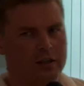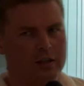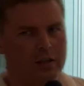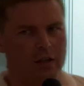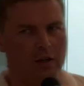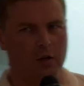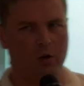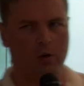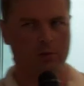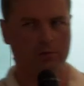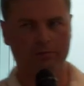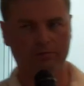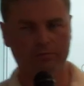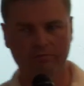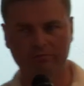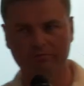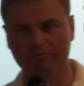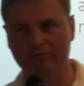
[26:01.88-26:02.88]
I don't know,
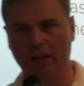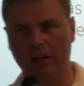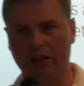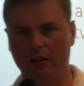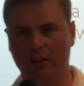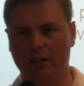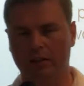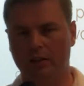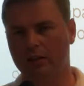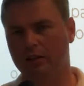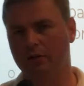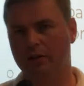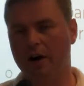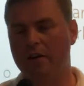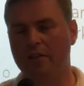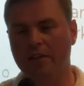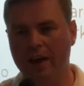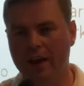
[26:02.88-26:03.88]

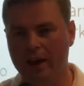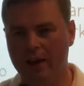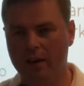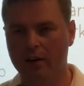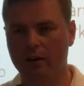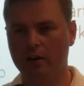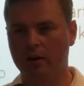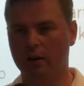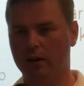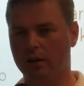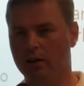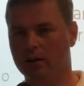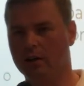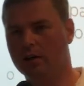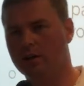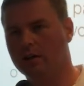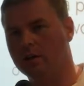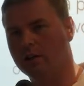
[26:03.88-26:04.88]

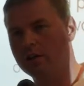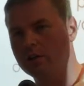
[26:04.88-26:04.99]
5K